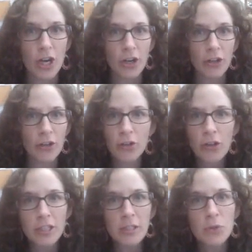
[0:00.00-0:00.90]
You're
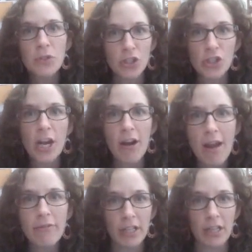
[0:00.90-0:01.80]
not supposed to share
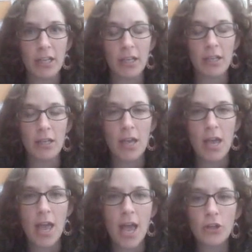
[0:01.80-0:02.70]
everything.
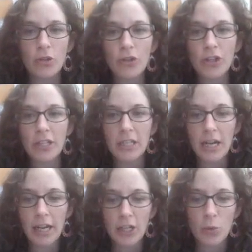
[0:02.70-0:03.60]
And you learn at a young
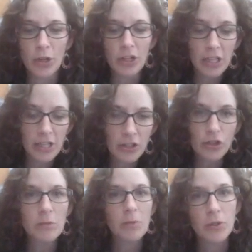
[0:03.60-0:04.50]
age what are the things you're
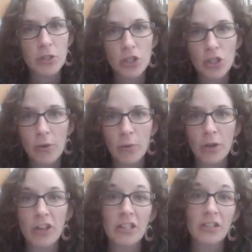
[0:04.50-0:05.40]
supposed to share, what are
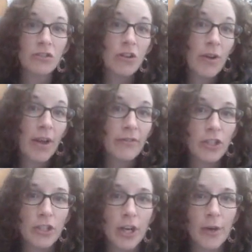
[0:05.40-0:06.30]
the things you don't have to share.